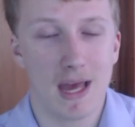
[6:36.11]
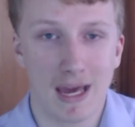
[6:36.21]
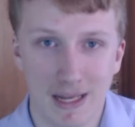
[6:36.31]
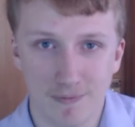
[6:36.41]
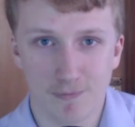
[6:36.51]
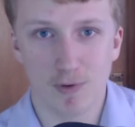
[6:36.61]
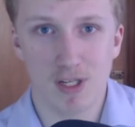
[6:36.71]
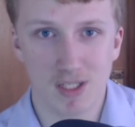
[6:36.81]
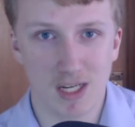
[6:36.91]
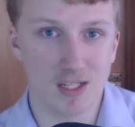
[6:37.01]
And every
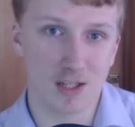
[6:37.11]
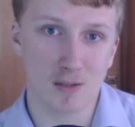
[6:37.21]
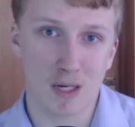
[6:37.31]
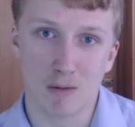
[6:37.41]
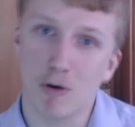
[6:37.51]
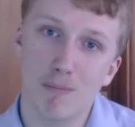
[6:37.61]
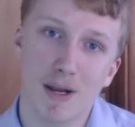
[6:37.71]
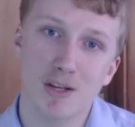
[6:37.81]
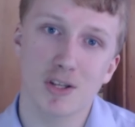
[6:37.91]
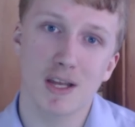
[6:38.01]
season, no matter what
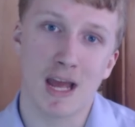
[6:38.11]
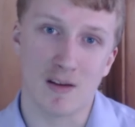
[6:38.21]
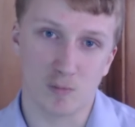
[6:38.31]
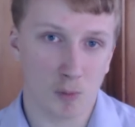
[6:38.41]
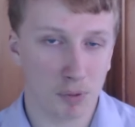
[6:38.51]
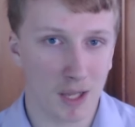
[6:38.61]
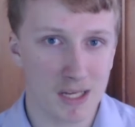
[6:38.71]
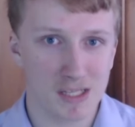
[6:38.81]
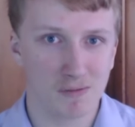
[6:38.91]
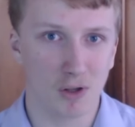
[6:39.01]
manager they have and what
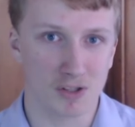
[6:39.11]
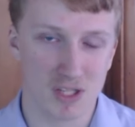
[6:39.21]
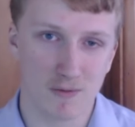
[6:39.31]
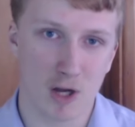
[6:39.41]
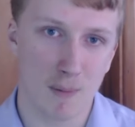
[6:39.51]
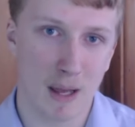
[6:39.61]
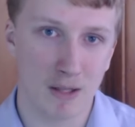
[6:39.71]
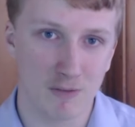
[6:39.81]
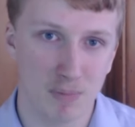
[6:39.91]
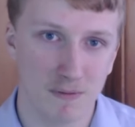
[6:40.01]
players they've lost, they've come out
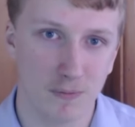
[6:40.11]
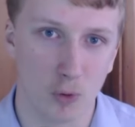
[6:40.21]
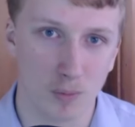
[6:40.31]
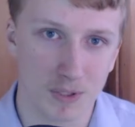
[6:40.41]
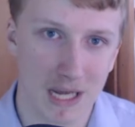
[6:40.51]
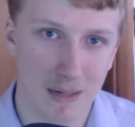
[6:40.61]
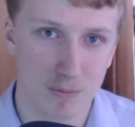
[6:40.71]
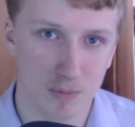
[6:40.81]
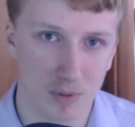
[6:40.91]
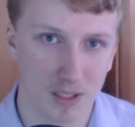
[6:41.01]
and they've performed
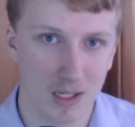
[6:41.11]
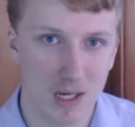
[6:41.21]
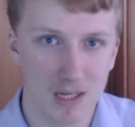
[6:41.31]
admirably.